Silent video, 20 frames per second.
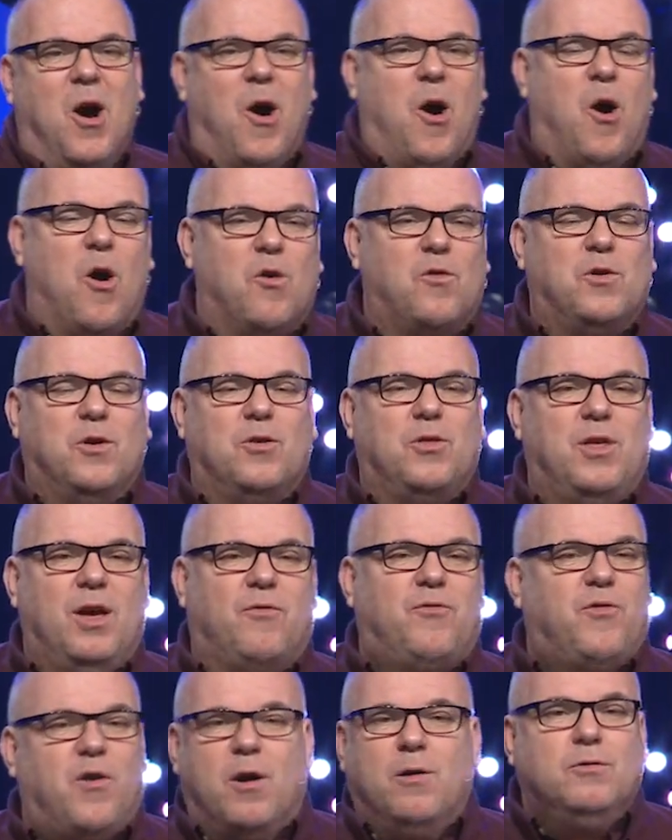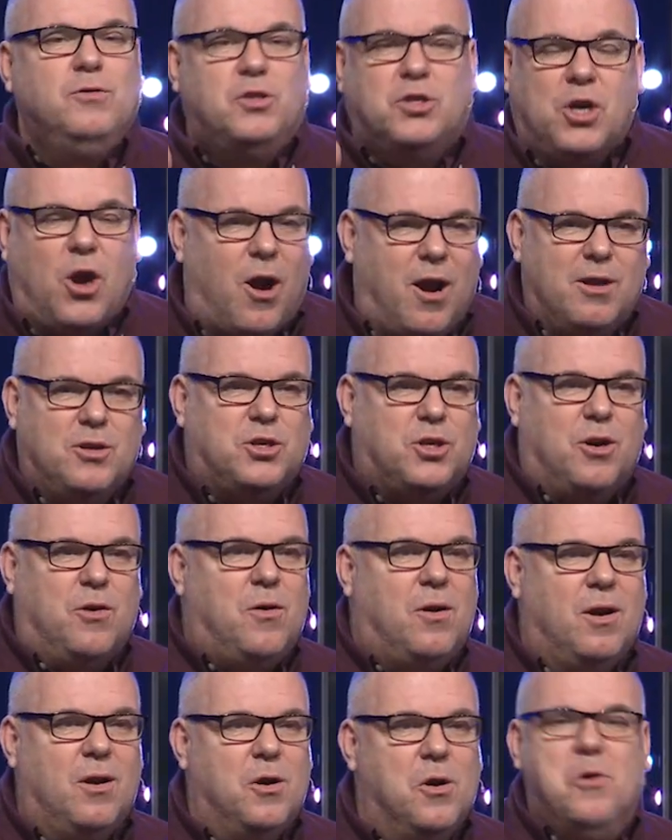over the phone
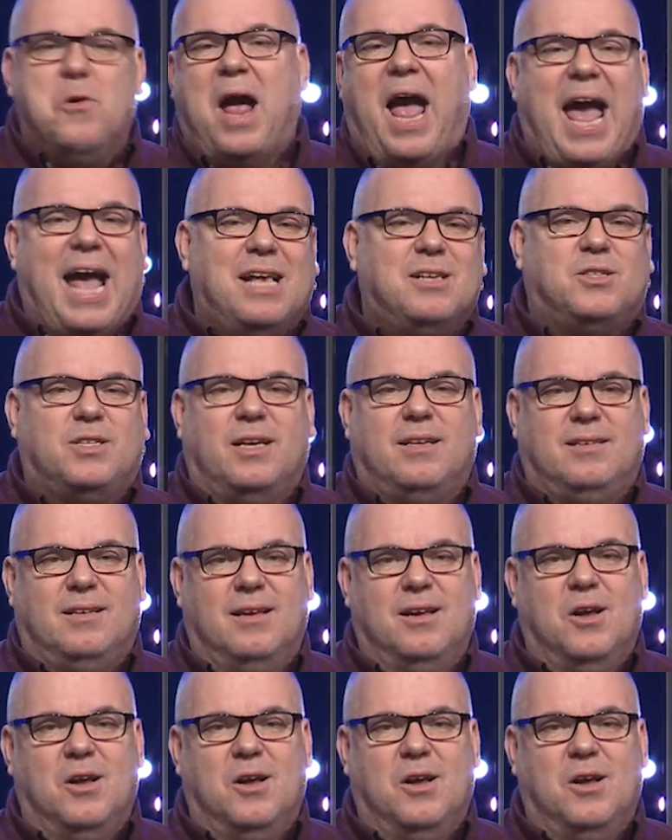charger who has it,